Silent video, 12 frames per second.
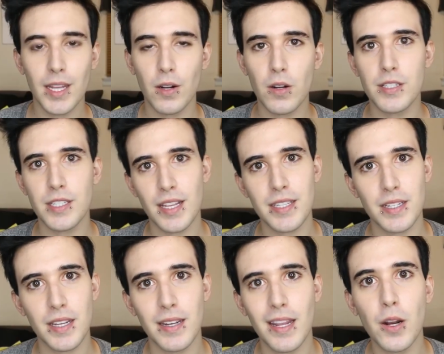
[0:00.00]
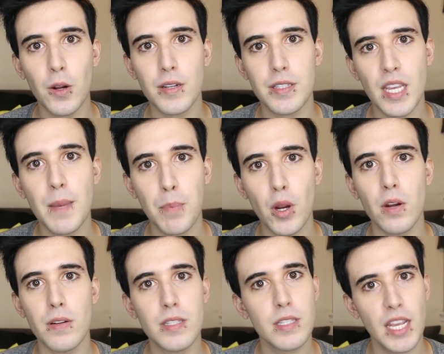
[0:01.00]
It hurts, doesn't it? It hurts. It
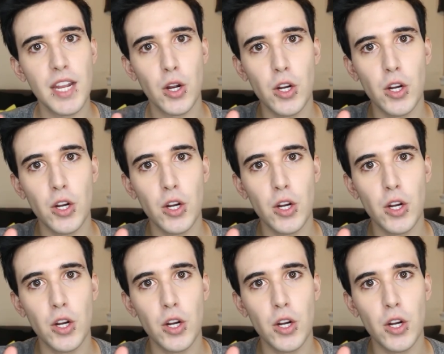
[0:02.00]
burns. It